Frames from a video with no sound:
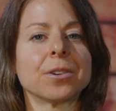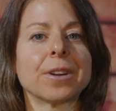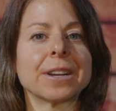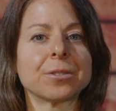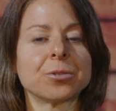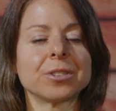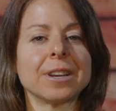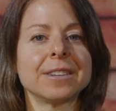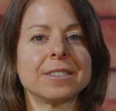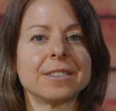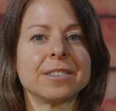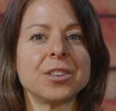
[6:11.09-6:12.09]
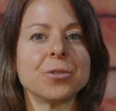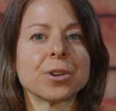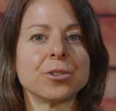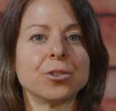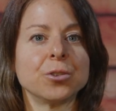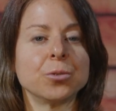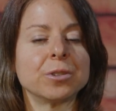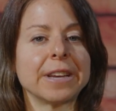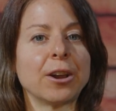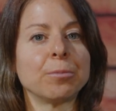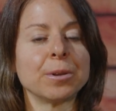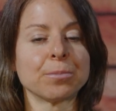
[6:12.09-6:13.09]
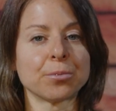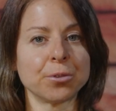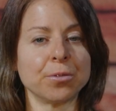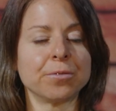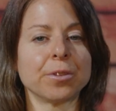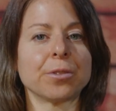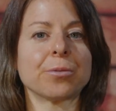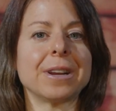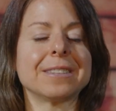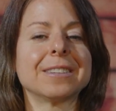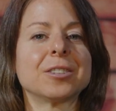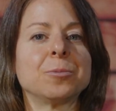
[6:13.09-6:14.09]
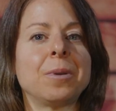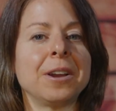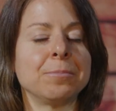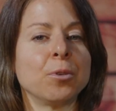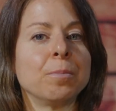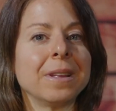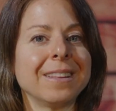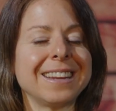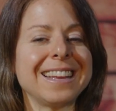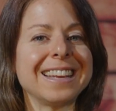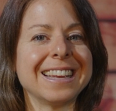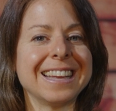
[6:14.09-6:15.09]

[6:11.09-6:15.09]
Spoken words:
are exercises that you can do to help improve the thoracic spine mobility.